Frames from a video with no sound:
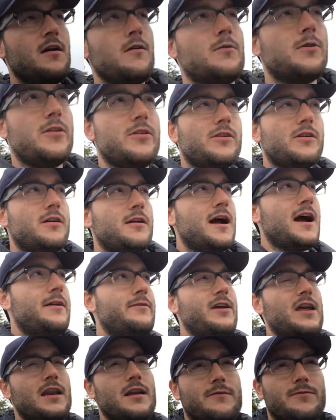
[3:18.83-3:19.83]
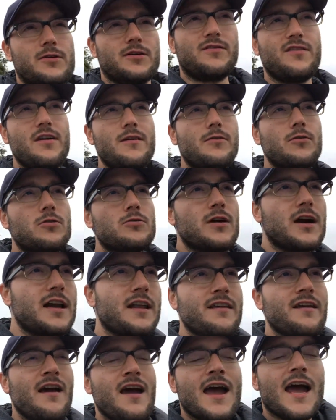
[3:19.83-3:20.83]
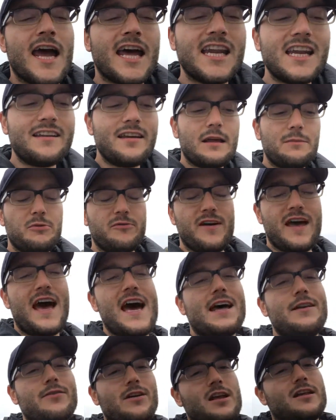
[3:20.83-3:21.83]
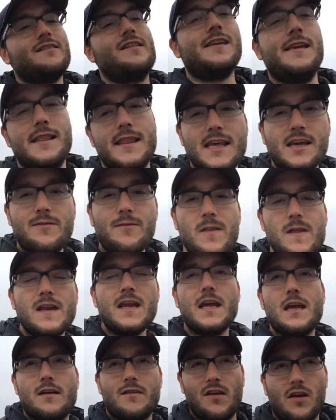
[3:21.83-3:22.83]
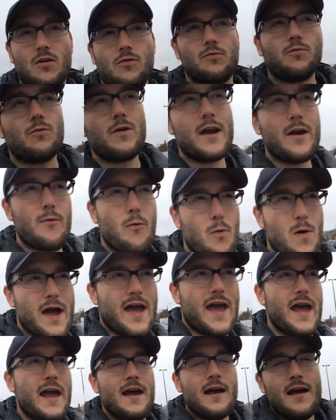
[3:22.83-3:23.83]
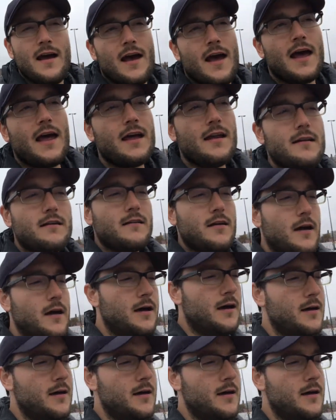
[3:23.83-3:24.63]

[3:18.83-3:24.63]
whether you're advocating for civil rights, any type of advocacy, leafleting is a great way. And